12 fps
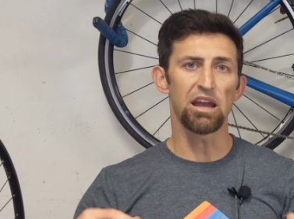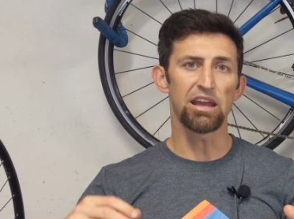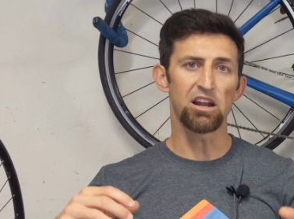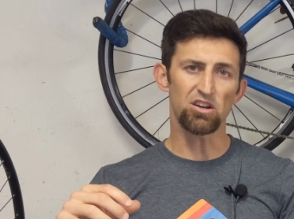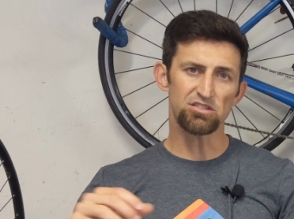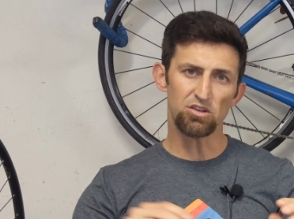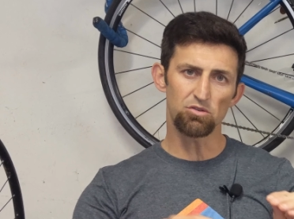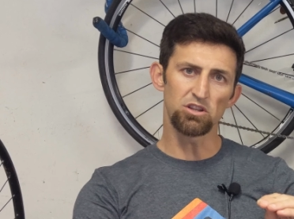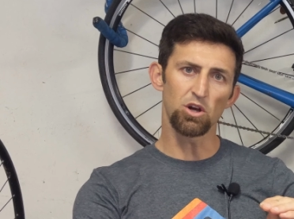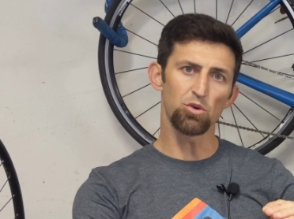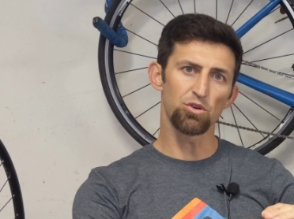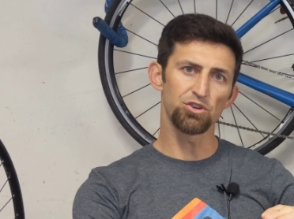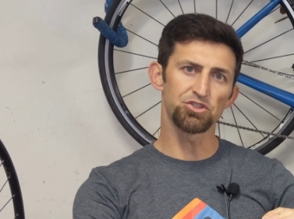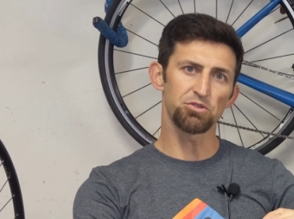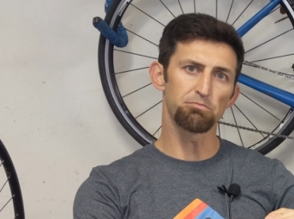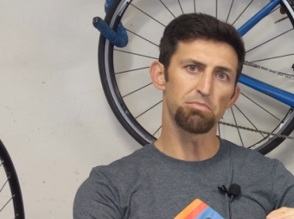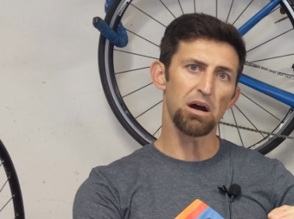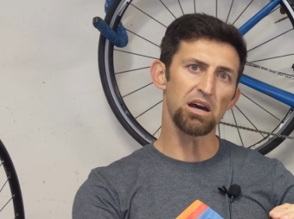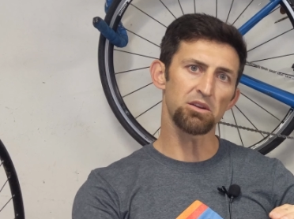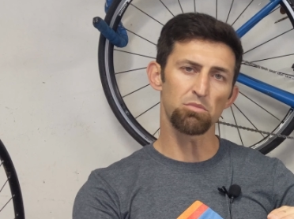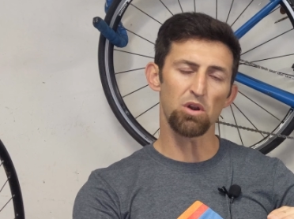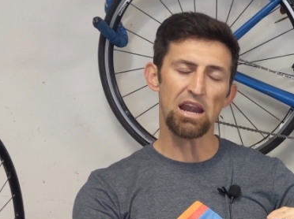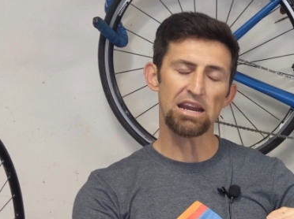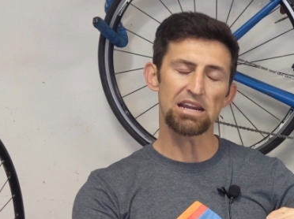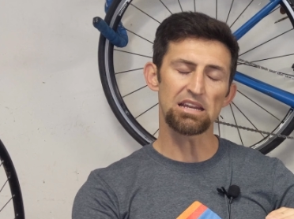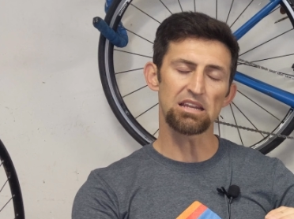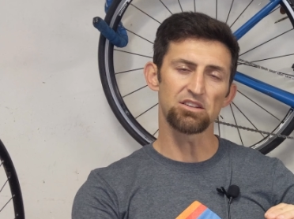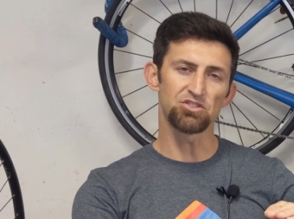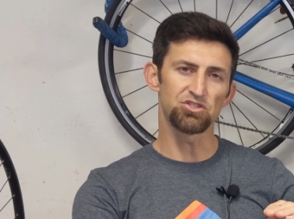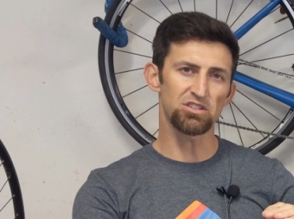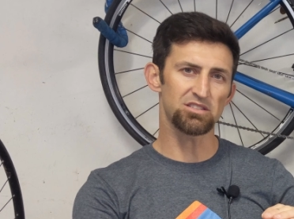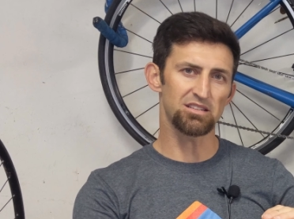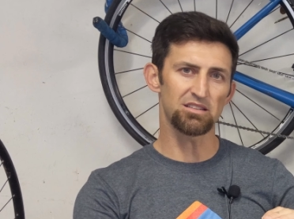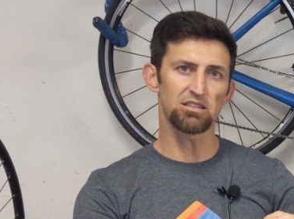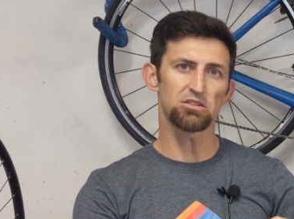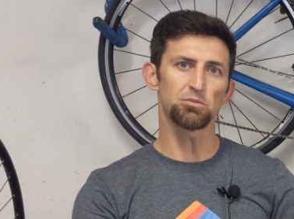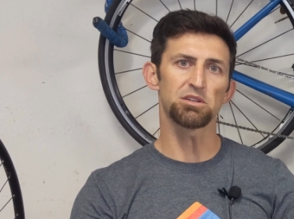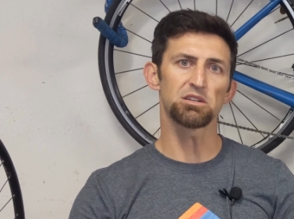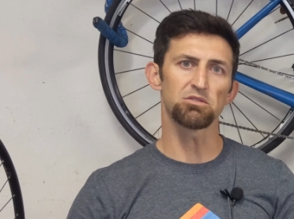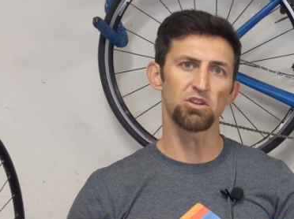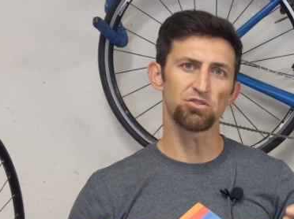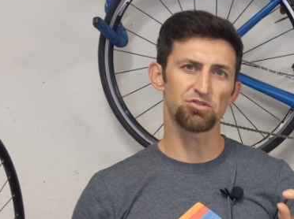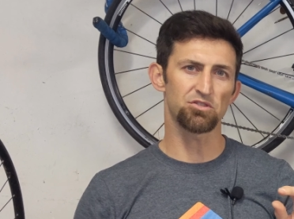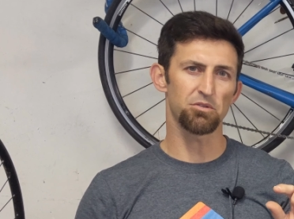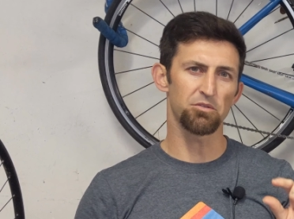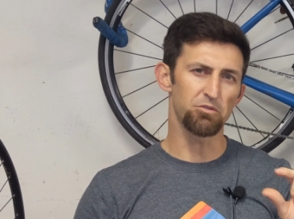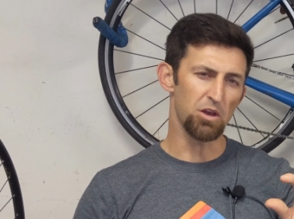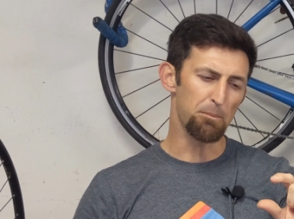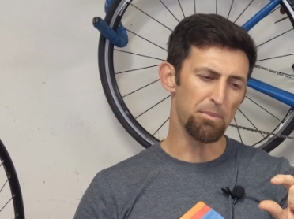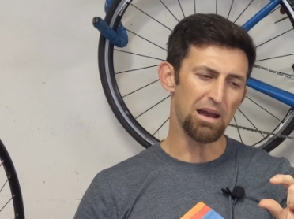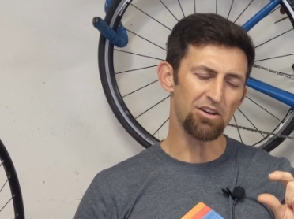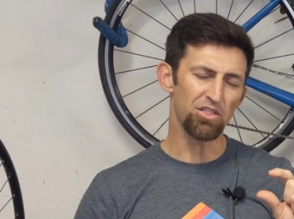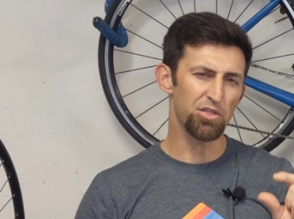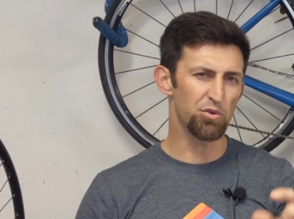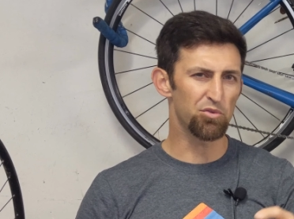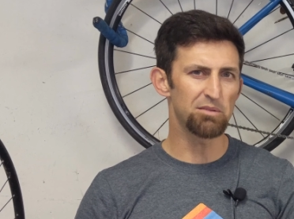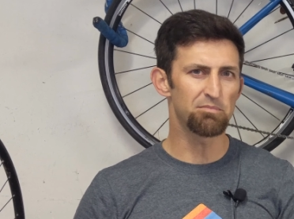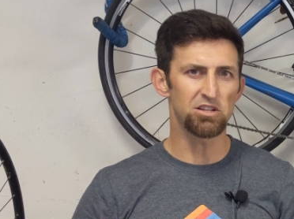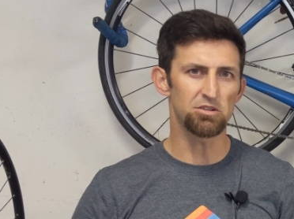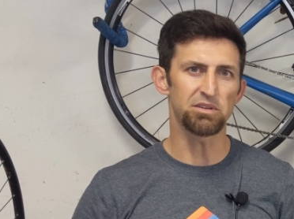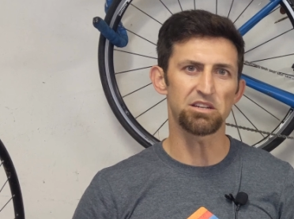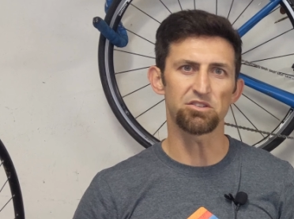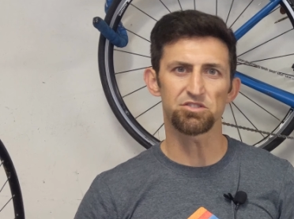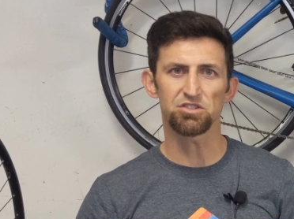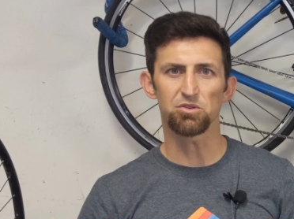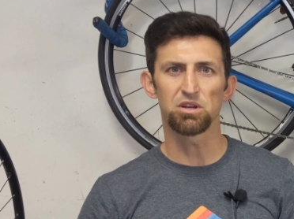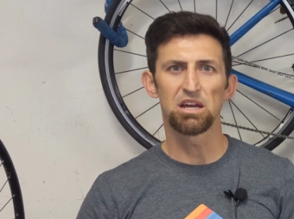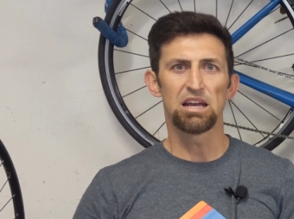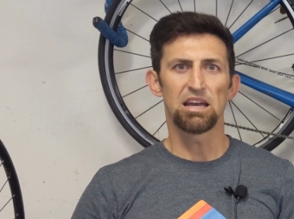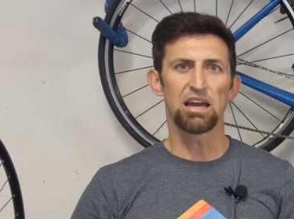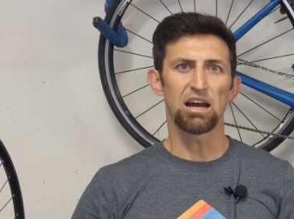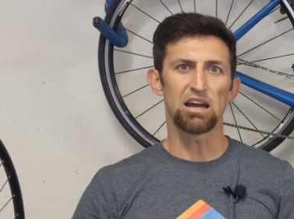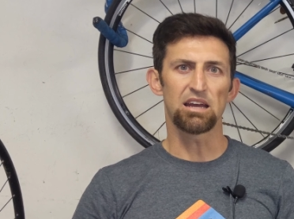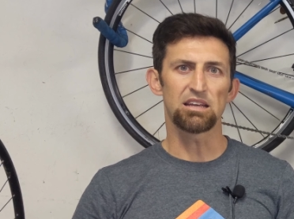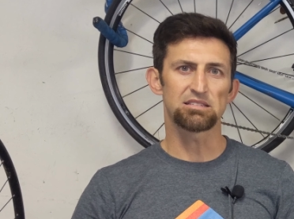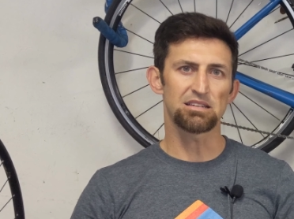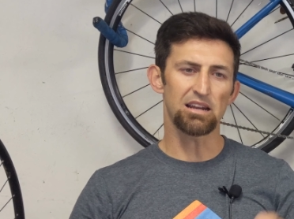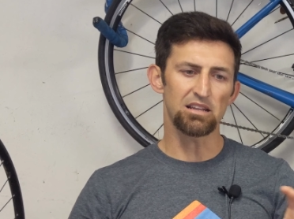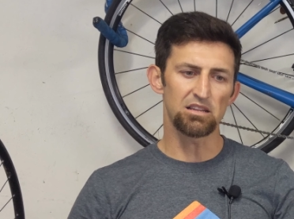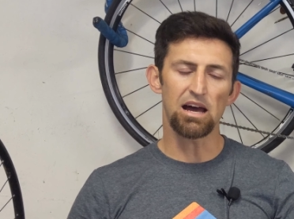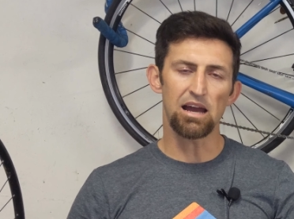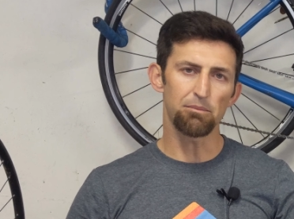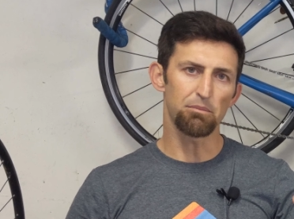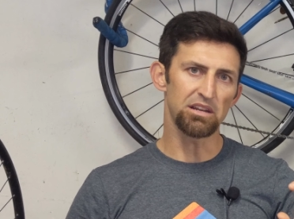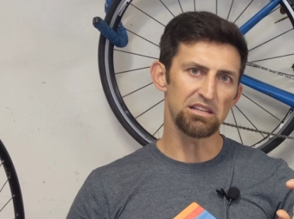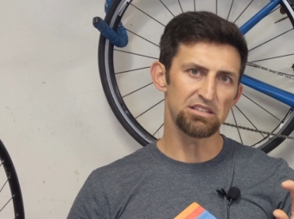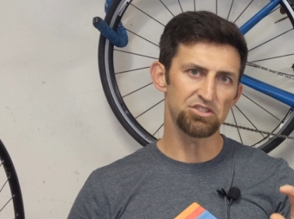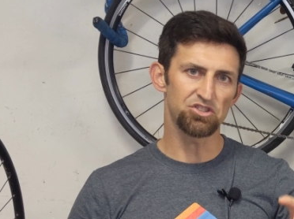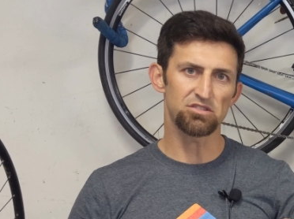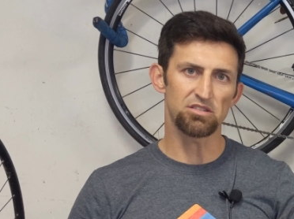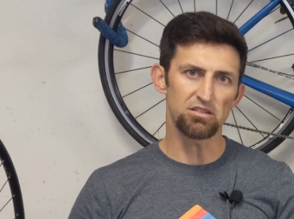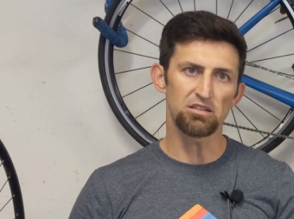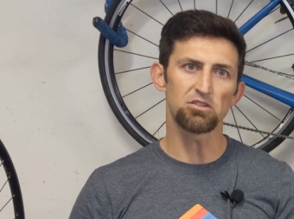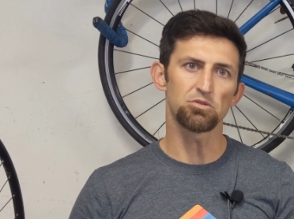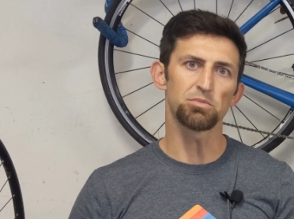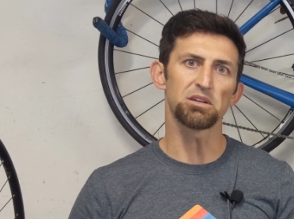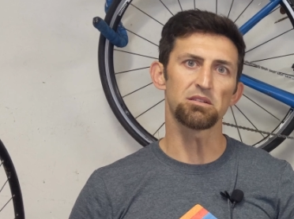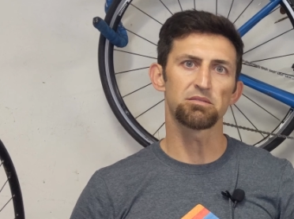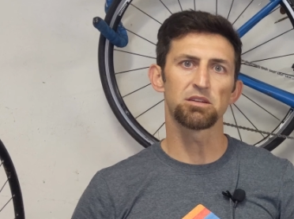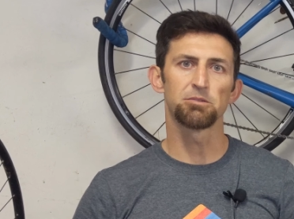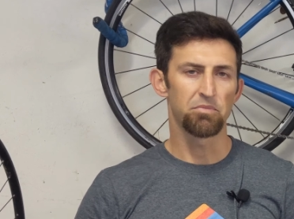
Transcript: It also lowers your bottom bracket just a little bit. It lowers it about 3 millimeters. So it's not a lot, but it is just a little bit.